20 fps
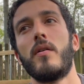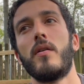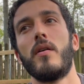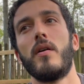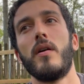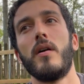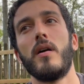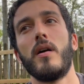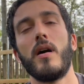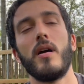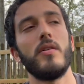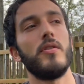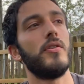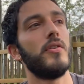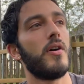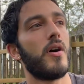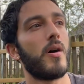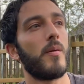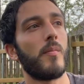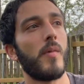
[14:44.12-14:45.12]

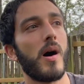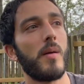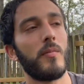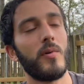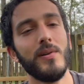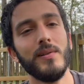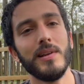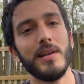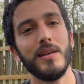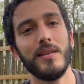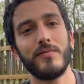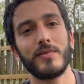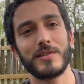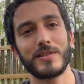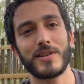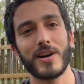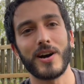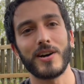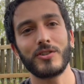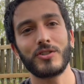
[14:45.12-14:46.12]
I'm only even
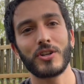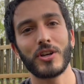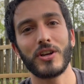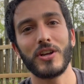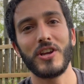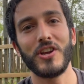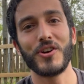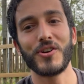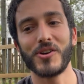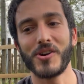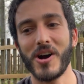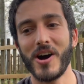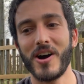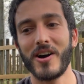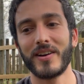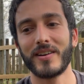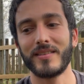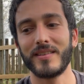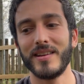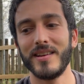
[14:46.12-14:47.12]
touching here
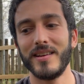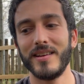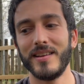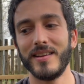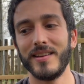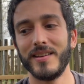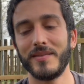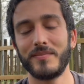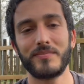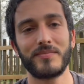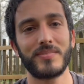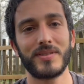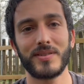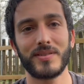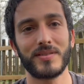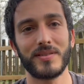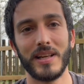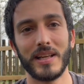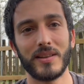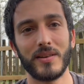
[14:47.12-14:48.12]
on the
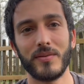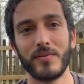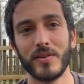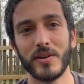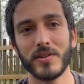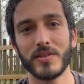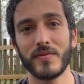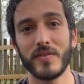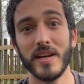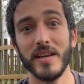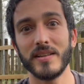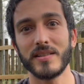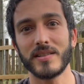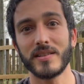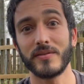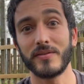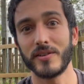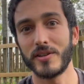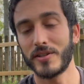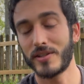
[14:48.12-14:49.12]
first phase,
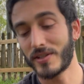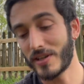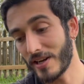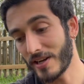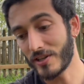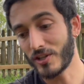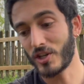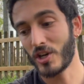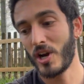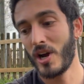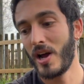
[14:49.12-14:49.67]
the first stage.